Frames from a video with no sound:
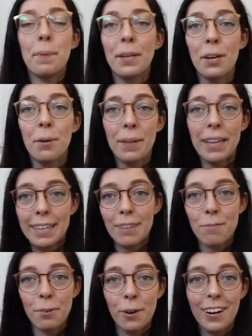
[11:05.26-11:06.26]
pillow
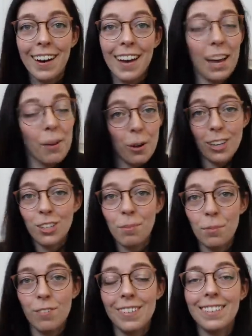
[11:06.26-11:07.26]
blanket fort and
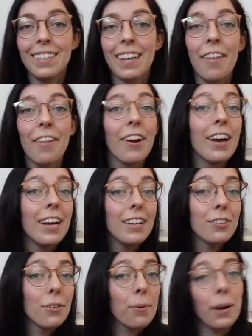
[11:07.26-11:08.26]
watching movies together
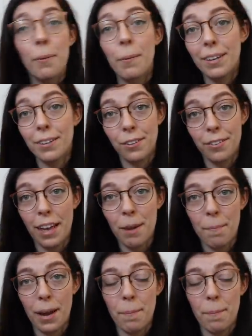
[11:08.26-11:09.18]
is a great way to do that, in my